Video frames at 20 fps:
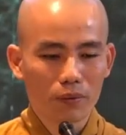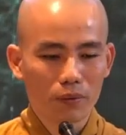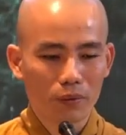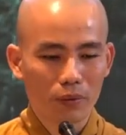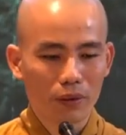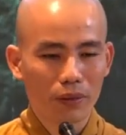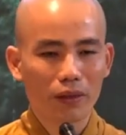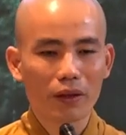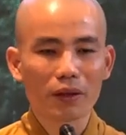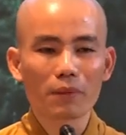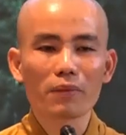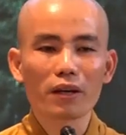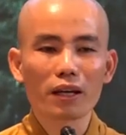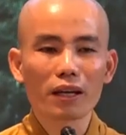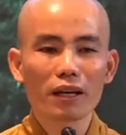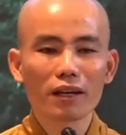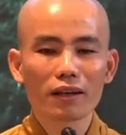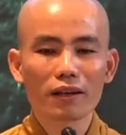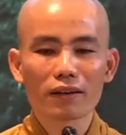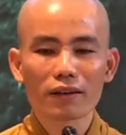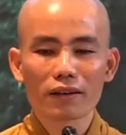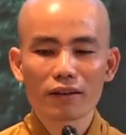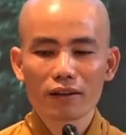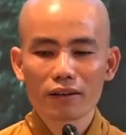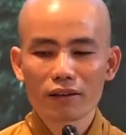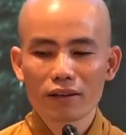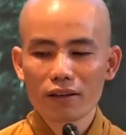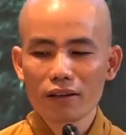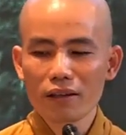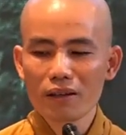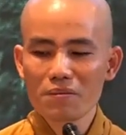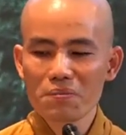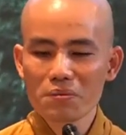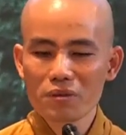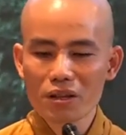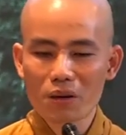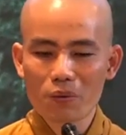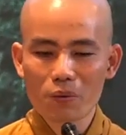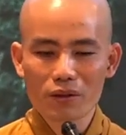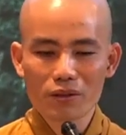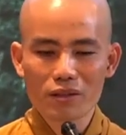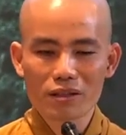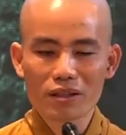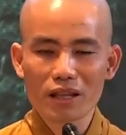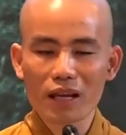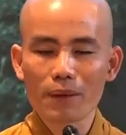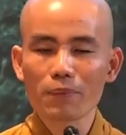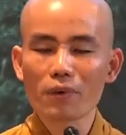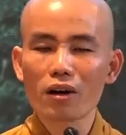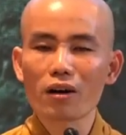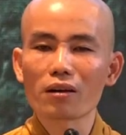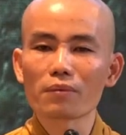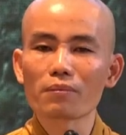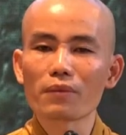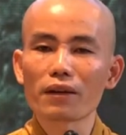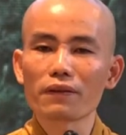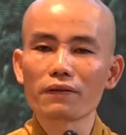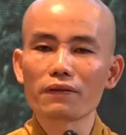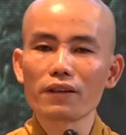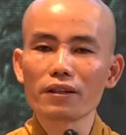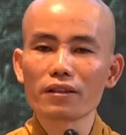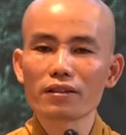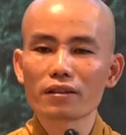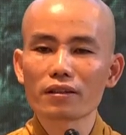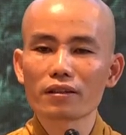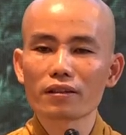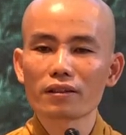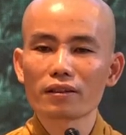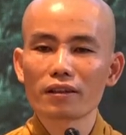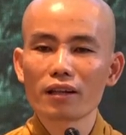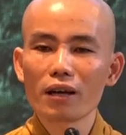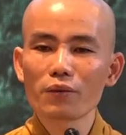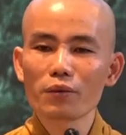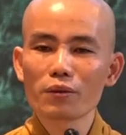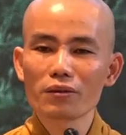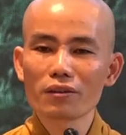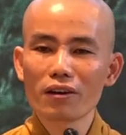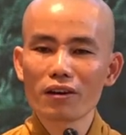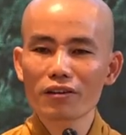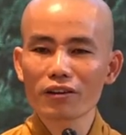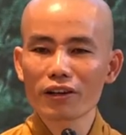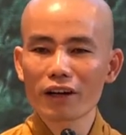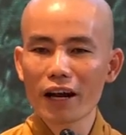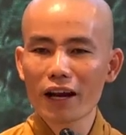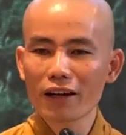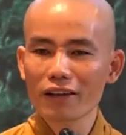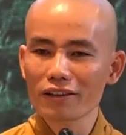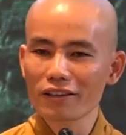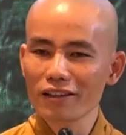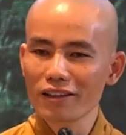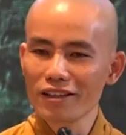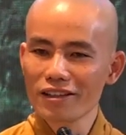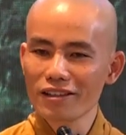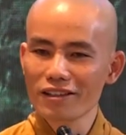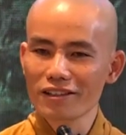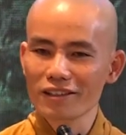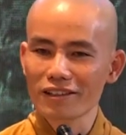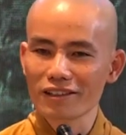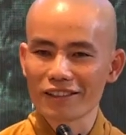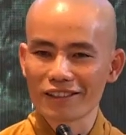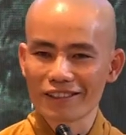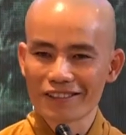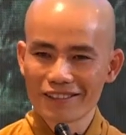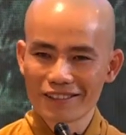within me, if someone step on my feet, I will not react easily.